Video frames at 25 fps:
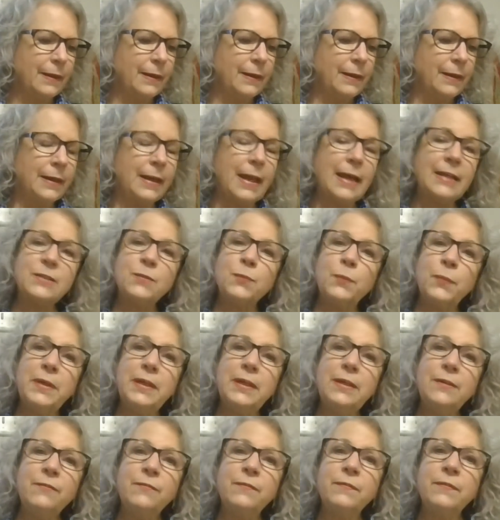And as
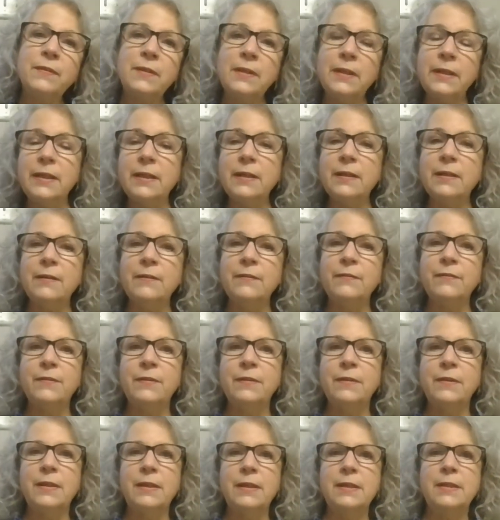we've lived
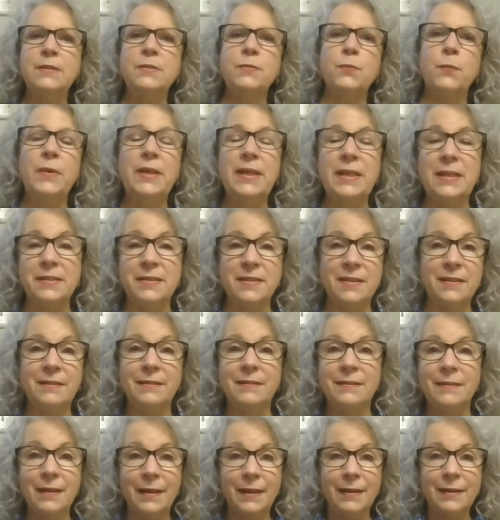these weeks
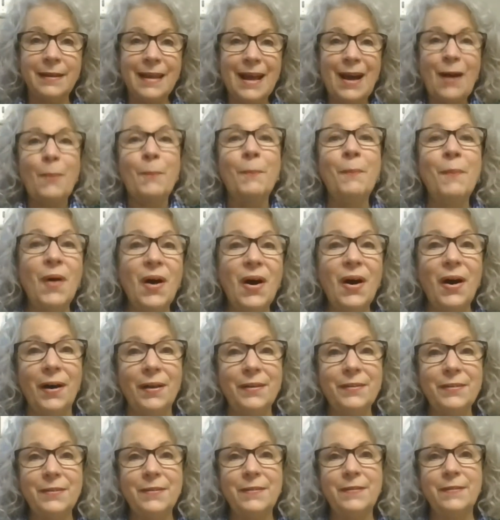and now
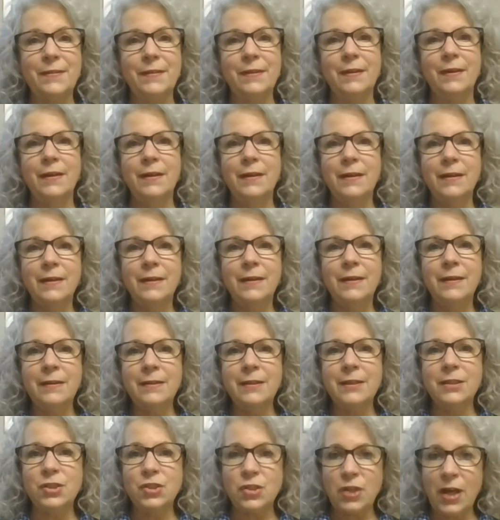months
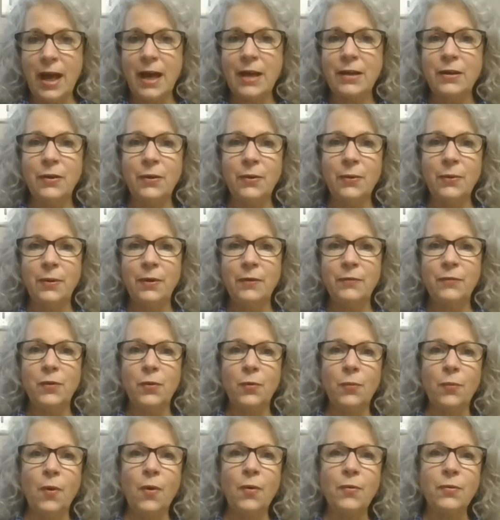in the shadow of
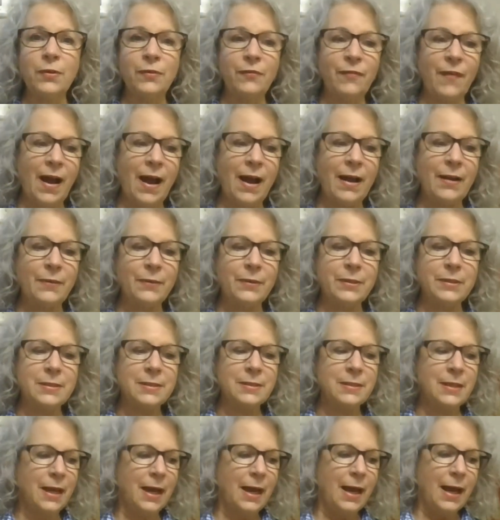
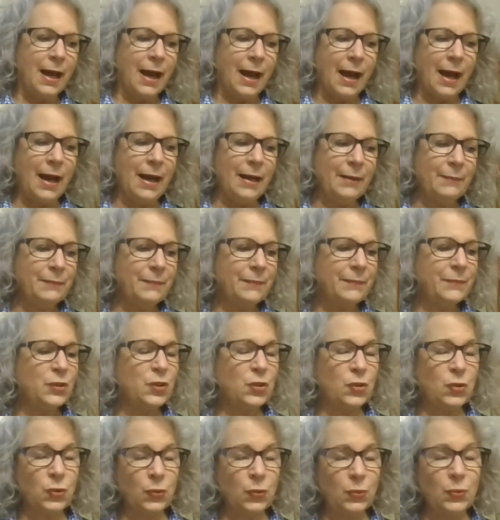coronavirus, I'm
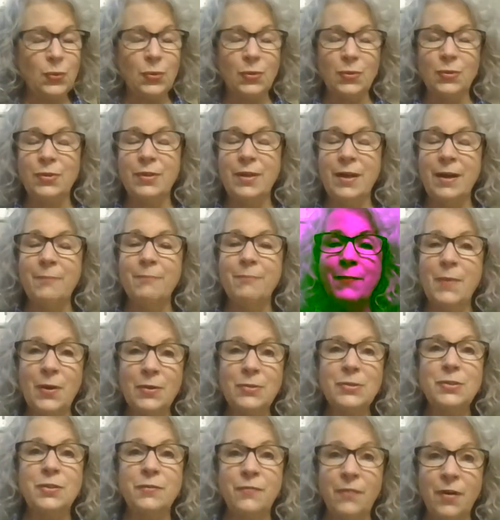sure that
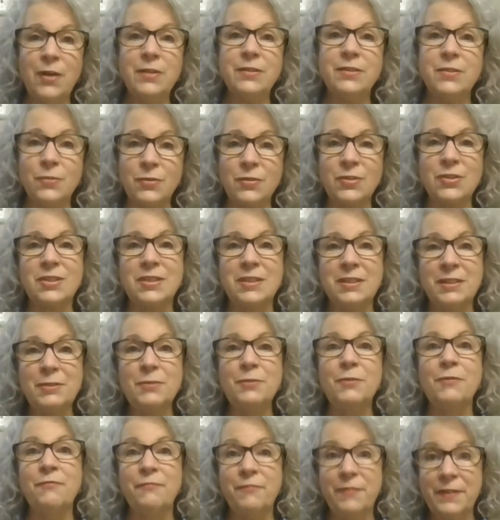most of us are
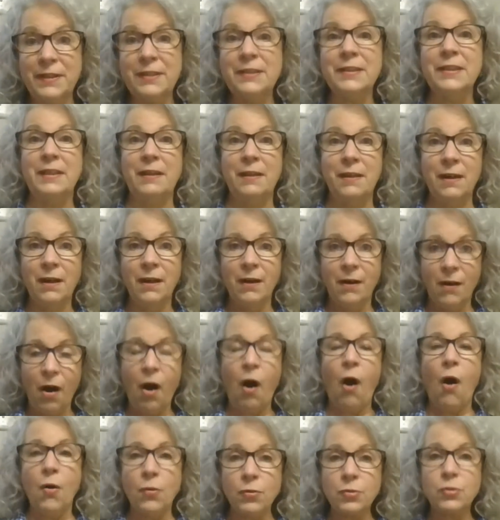still feeling
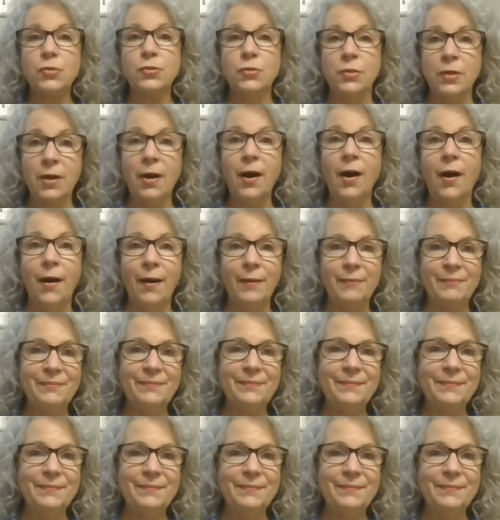all shook up.